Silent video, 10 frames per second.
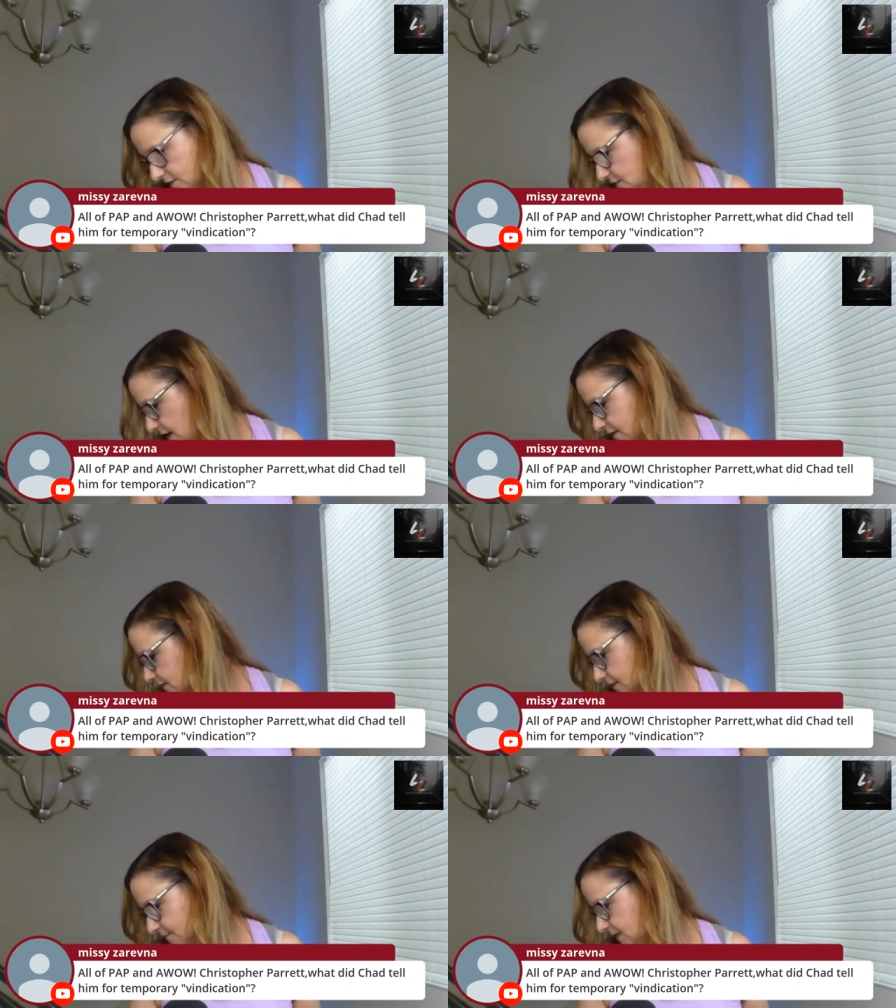You're
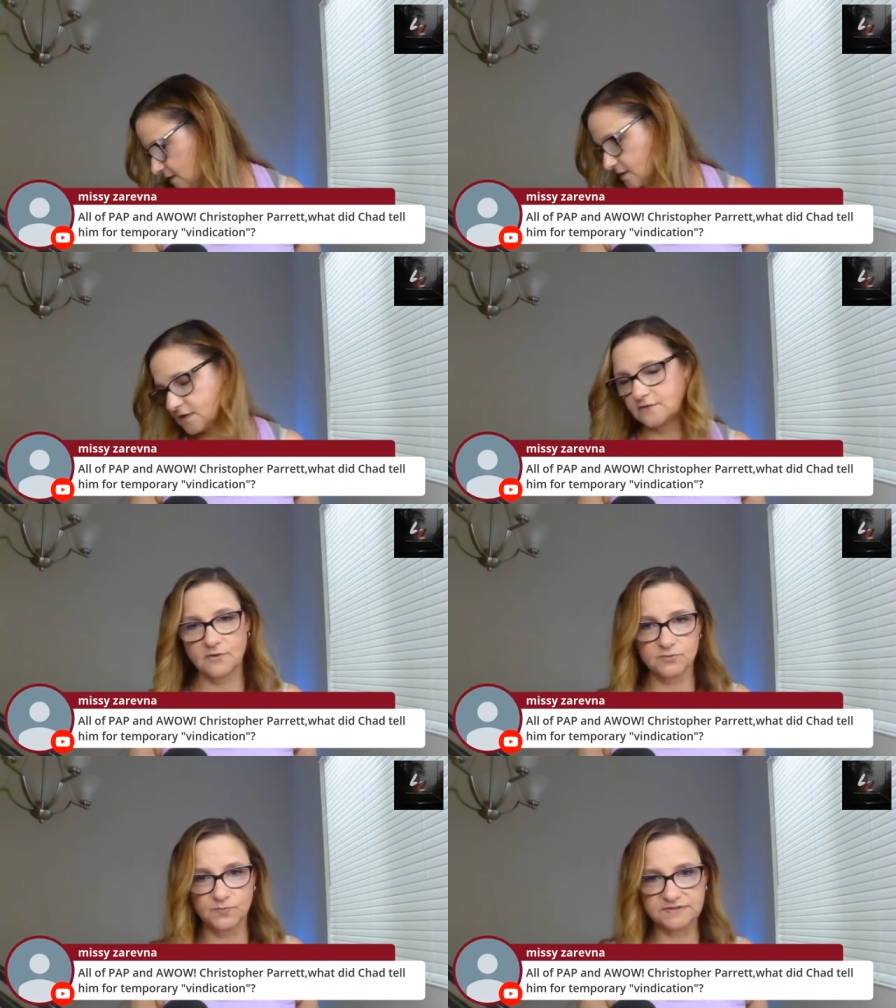not going to be on here.
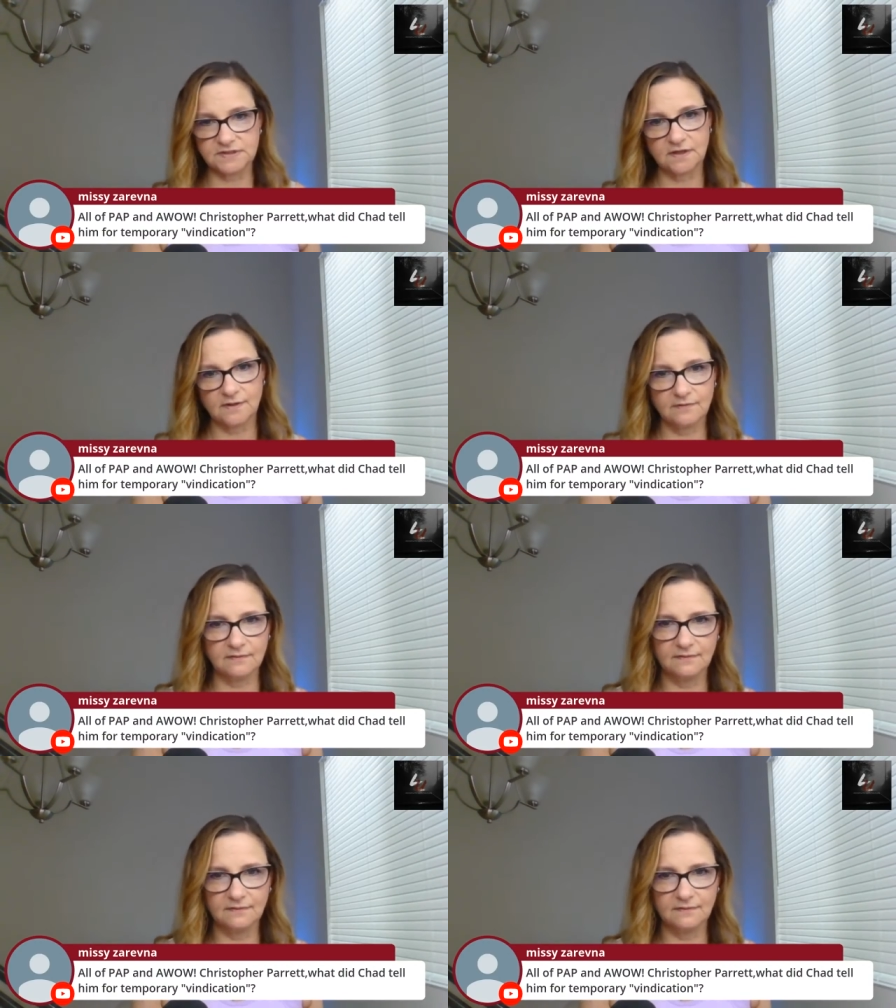We're busy.